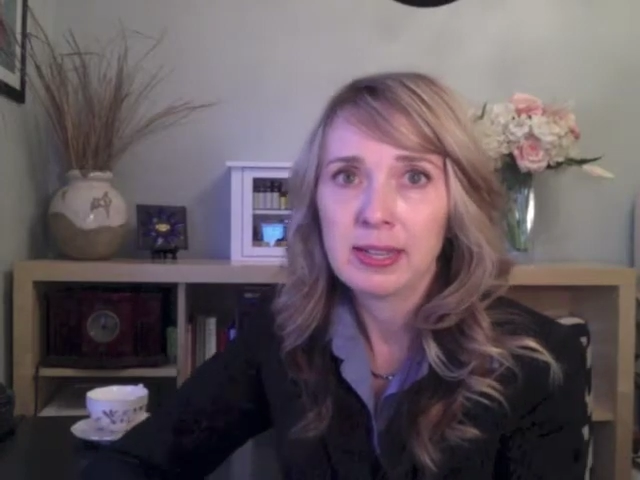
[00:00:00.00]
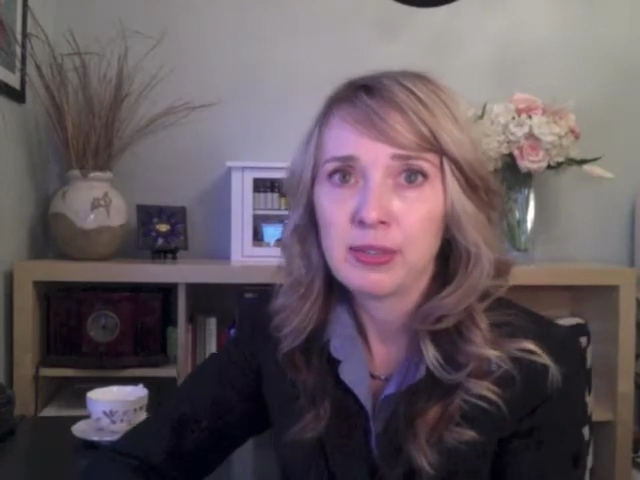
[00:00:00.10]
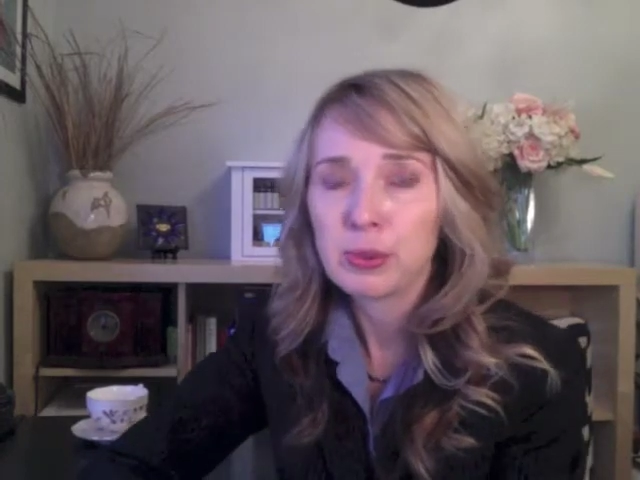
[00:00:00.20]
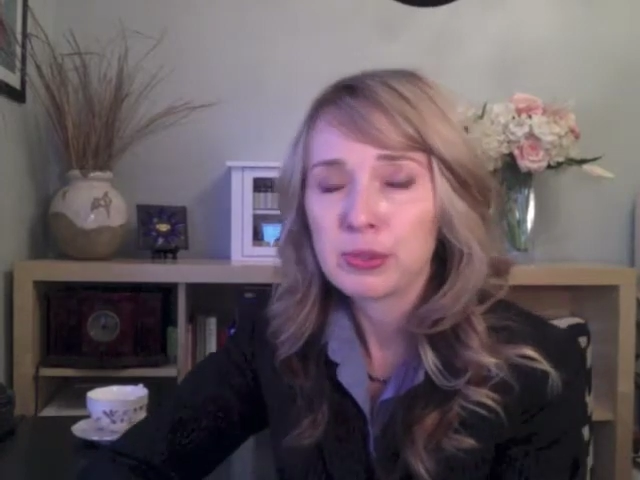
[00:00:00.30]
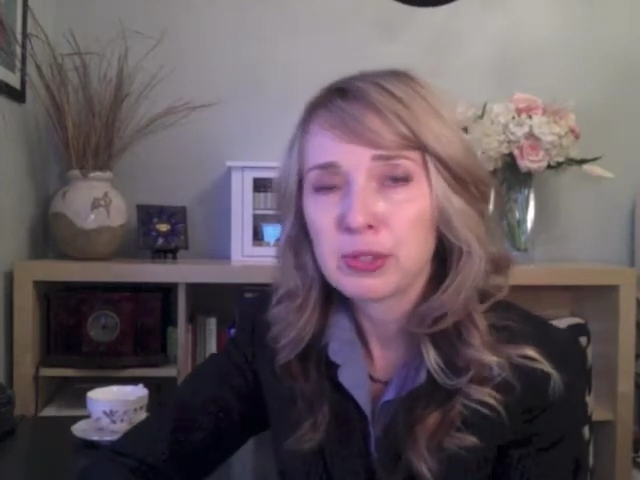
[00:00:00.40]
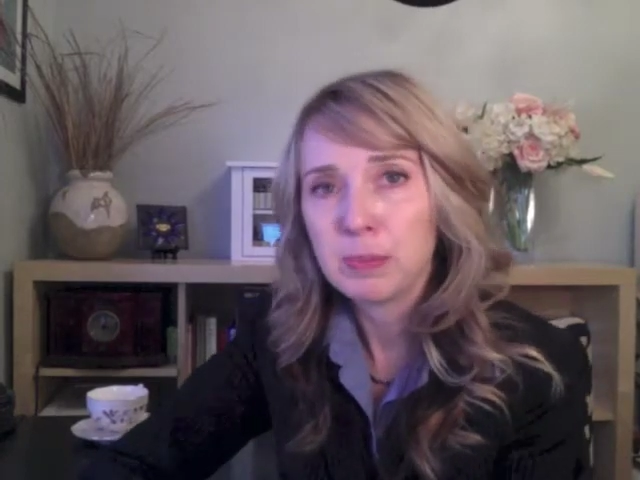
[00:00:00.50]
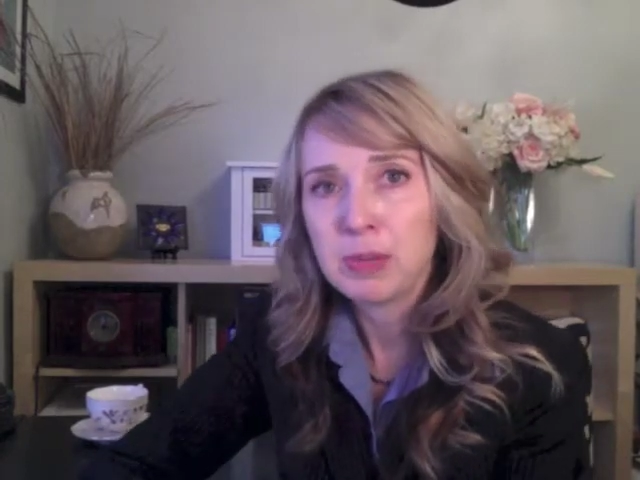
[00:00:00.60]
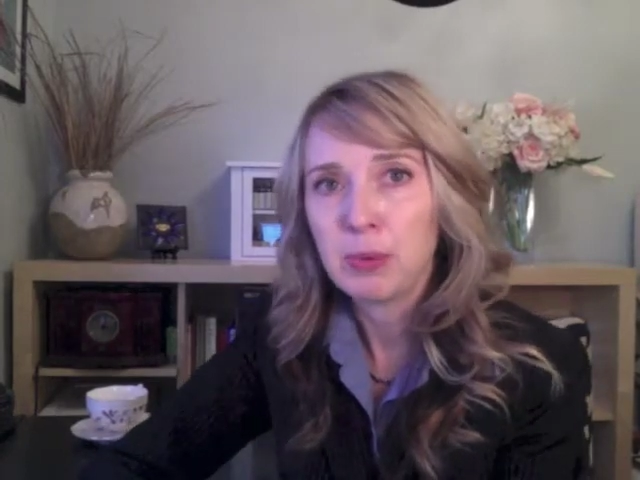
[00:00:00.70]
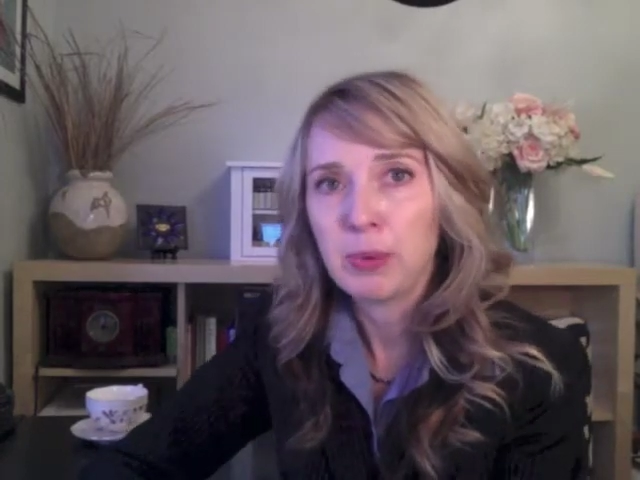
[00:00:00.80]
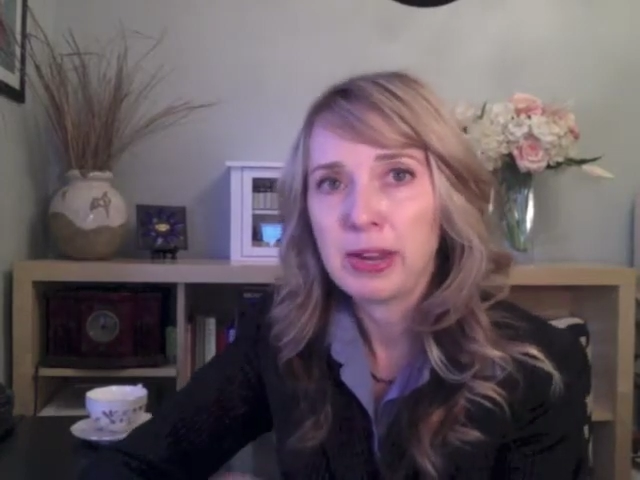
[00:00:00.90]
those could be
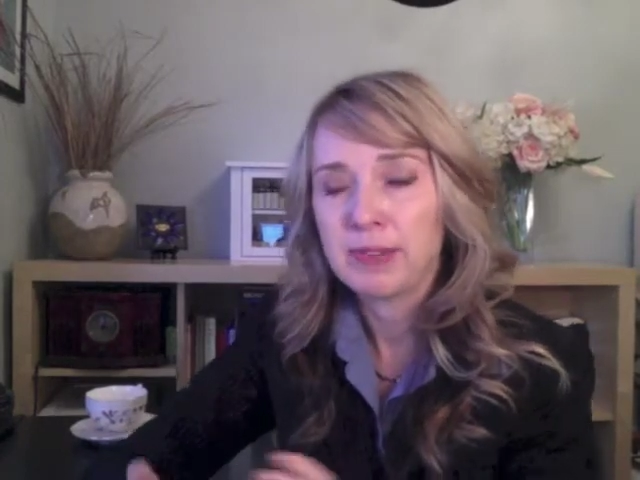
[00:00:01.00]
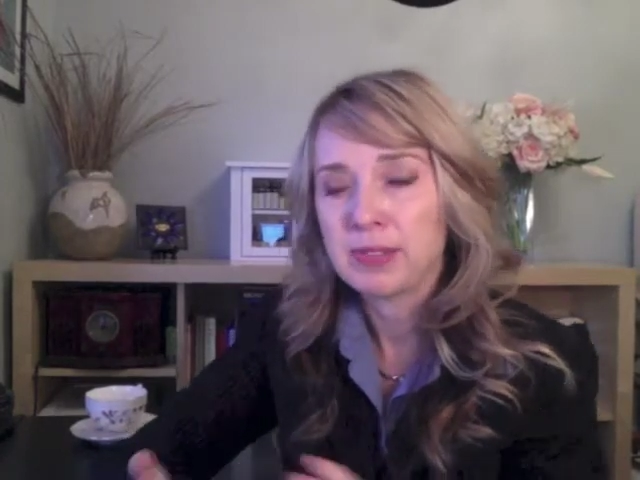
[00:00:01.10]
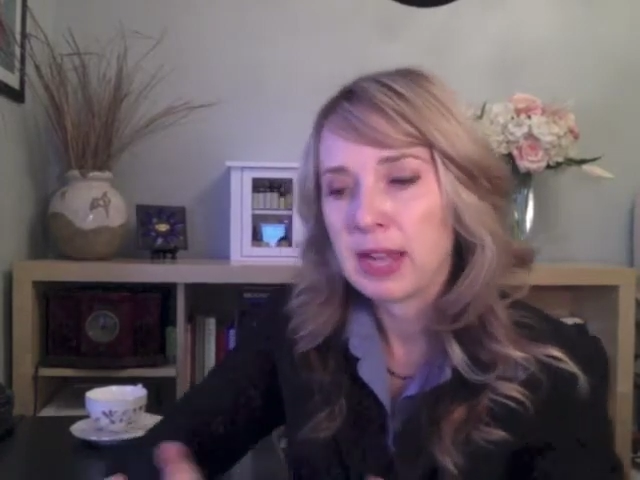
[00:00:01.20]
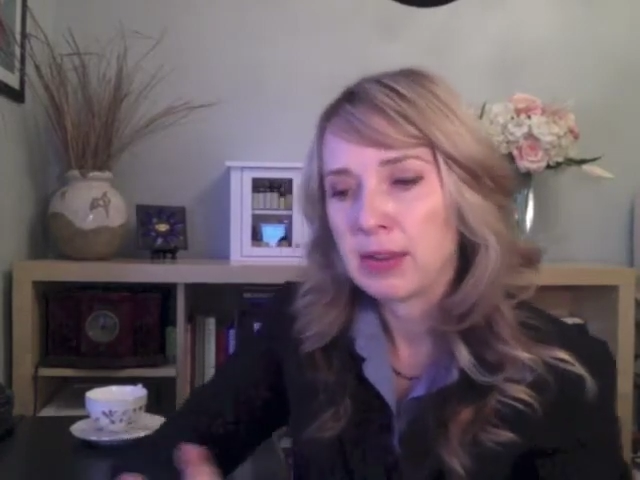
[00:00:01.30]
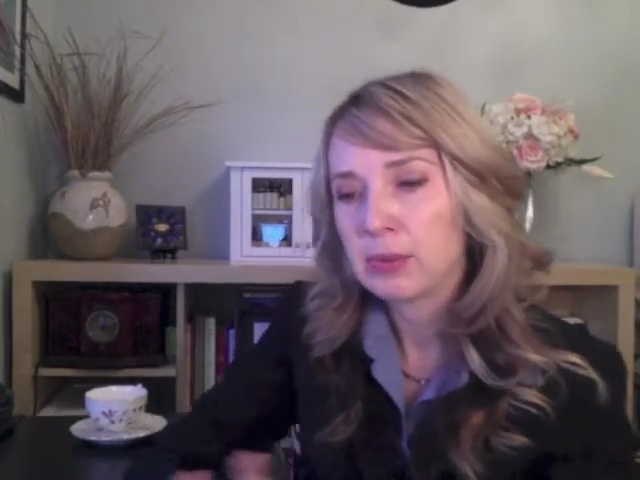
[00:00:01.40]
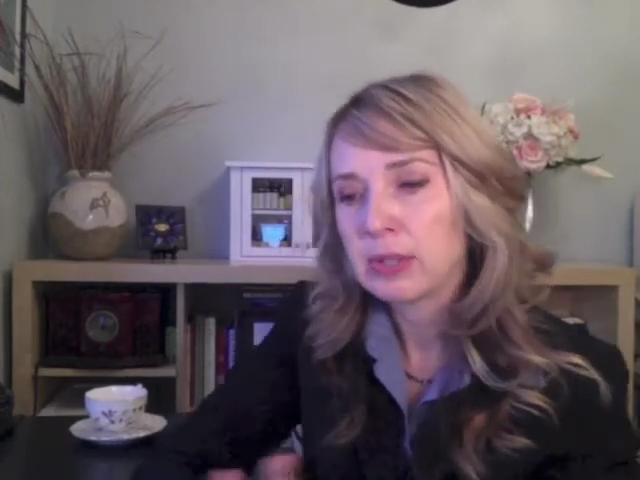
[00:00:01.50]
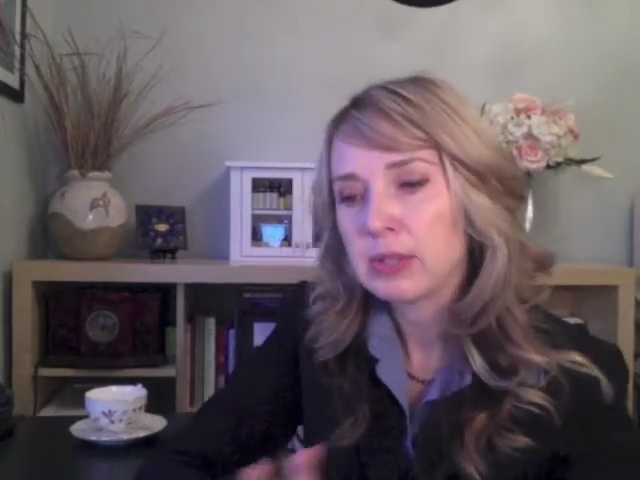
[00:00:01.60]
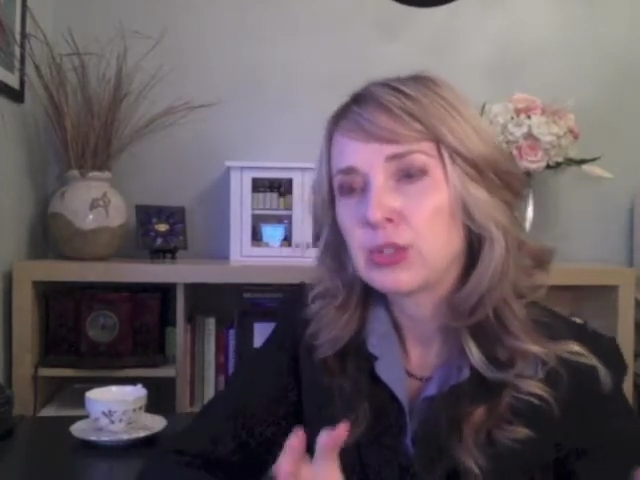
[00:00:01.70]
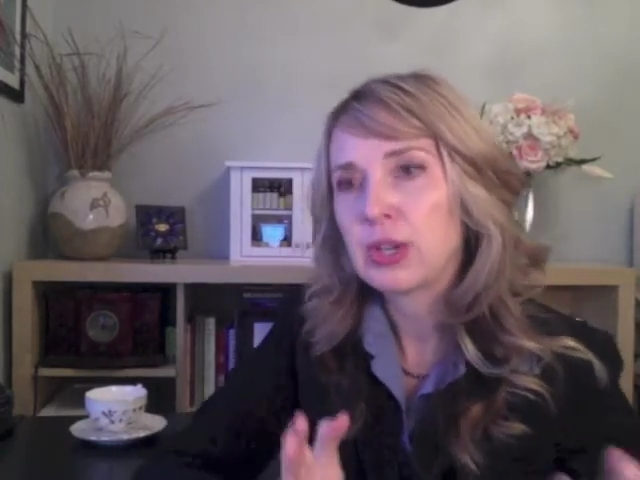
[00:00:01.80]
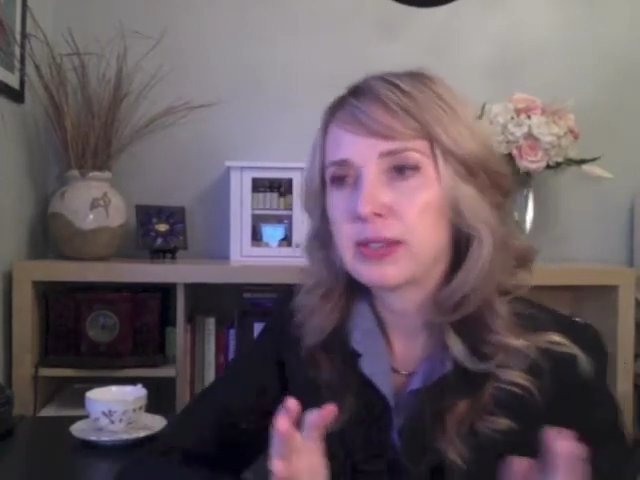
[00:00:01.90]
the waves that really
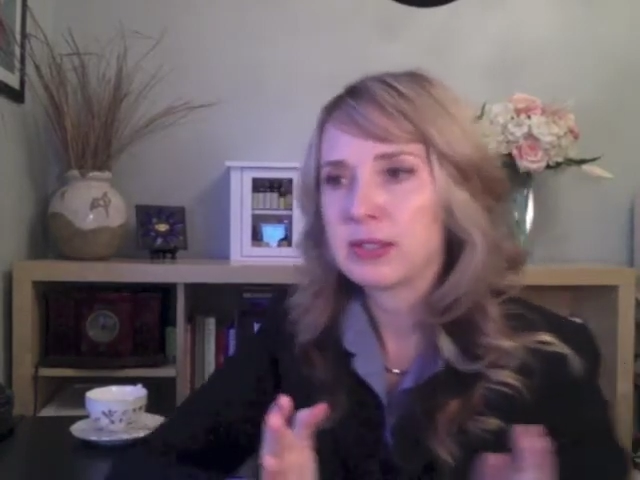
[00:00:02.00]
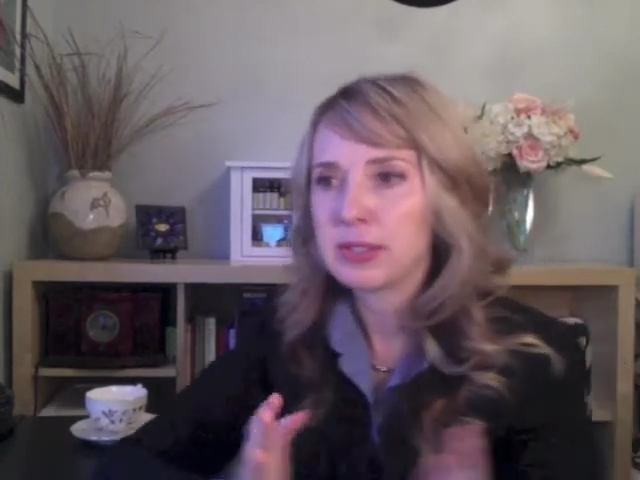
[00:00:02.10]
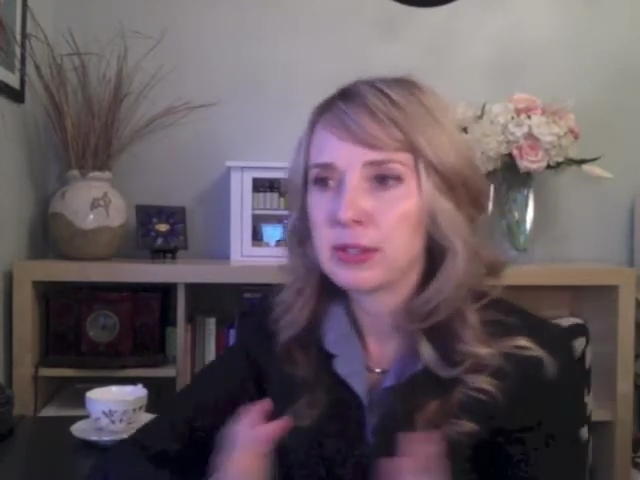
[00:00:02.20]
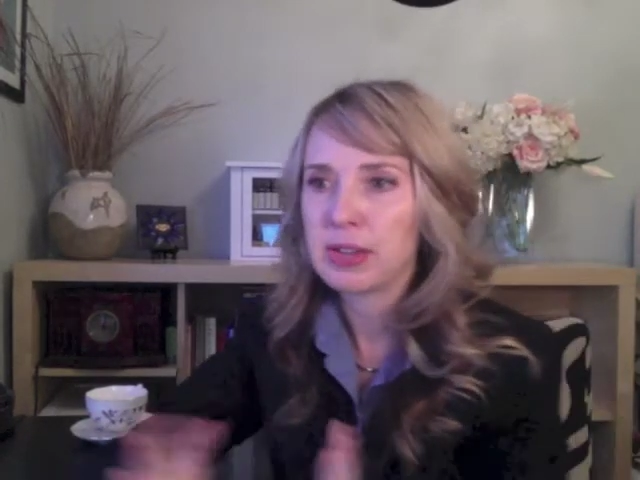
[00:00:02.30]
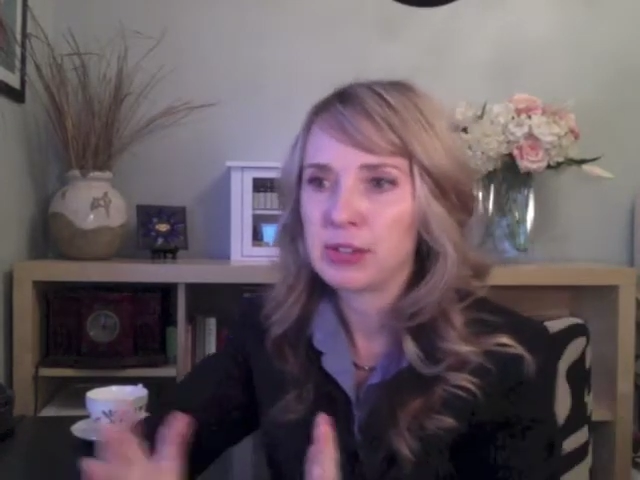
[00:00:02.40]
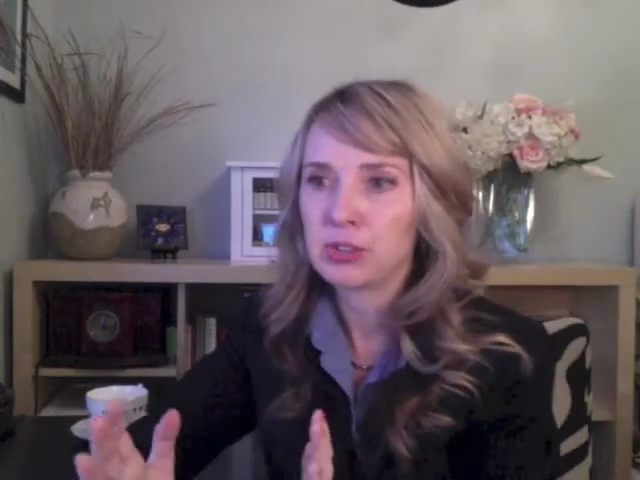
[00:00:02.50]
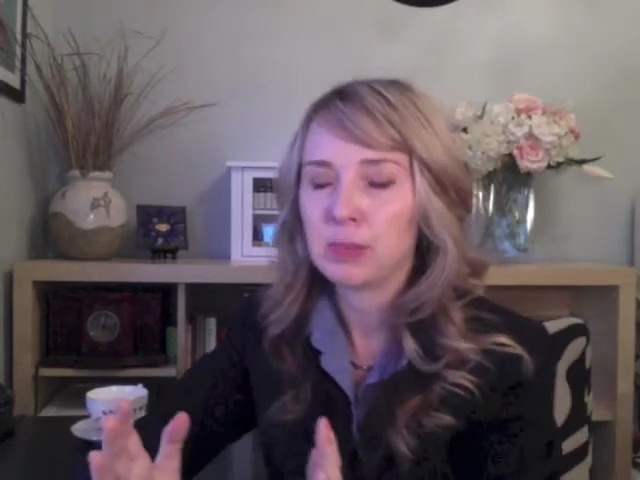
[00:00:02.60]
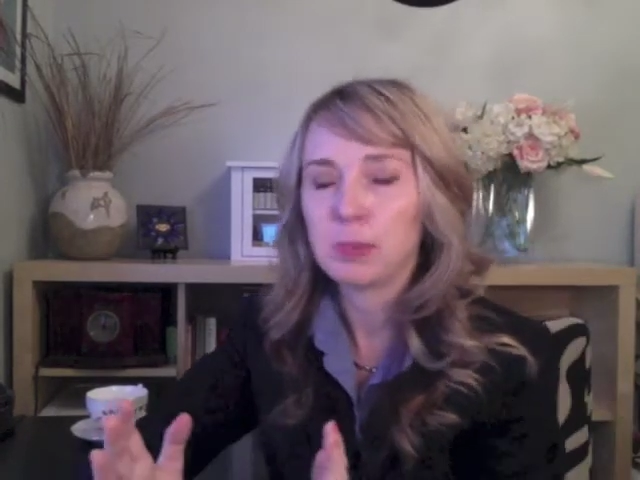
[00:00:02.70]
try to steer that ship.